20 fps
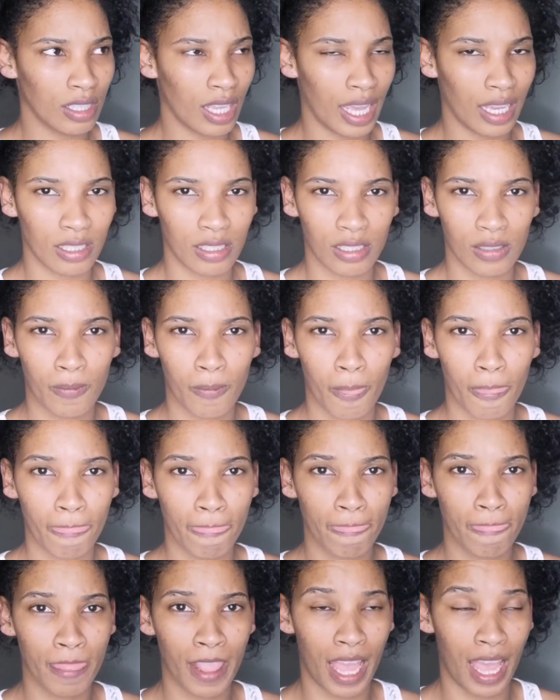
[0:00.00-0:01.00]
us.
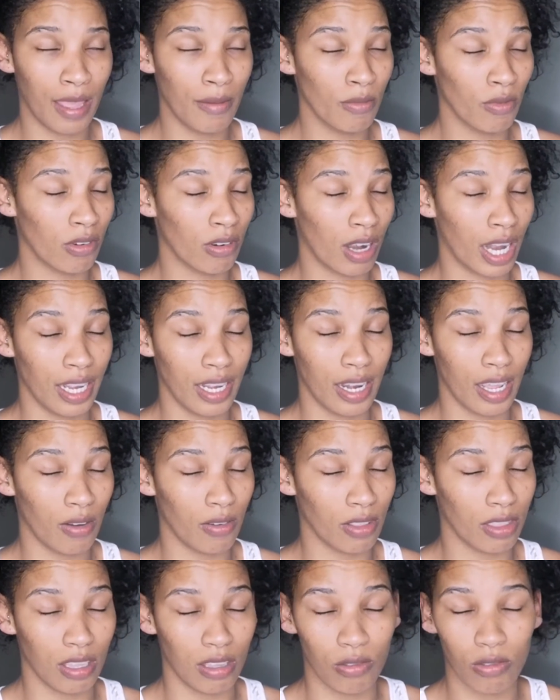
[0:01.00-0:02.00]
I'm right
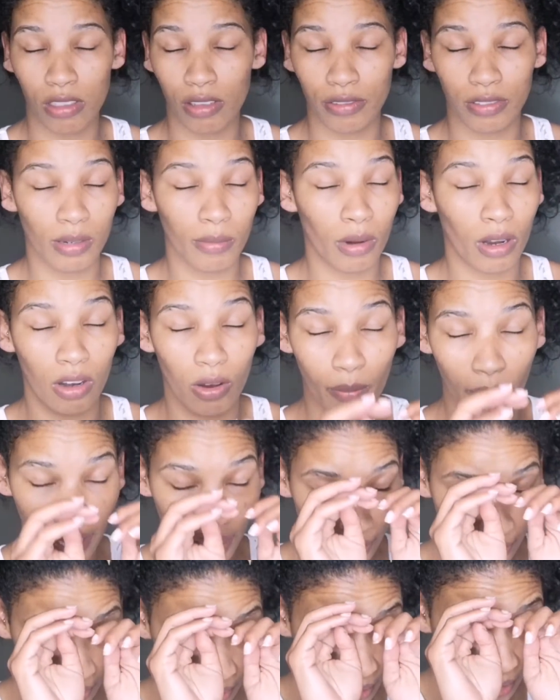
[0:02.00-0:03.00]
now the youth of tomorrow, man.